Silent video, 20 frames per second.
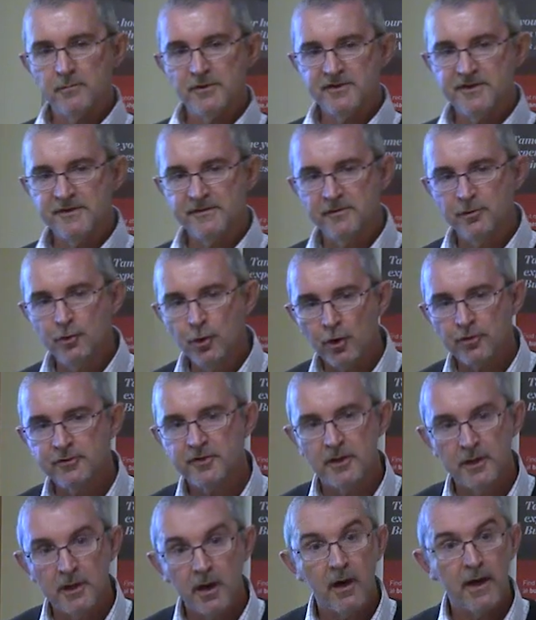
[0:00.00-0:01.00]
which is
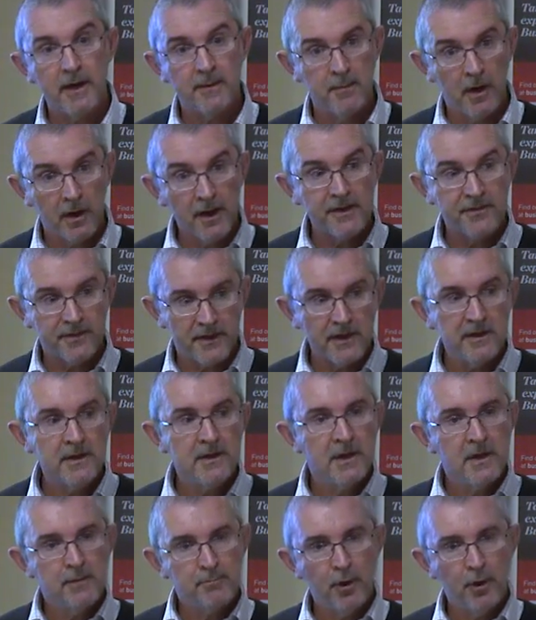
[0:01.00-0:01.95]
not a lime either,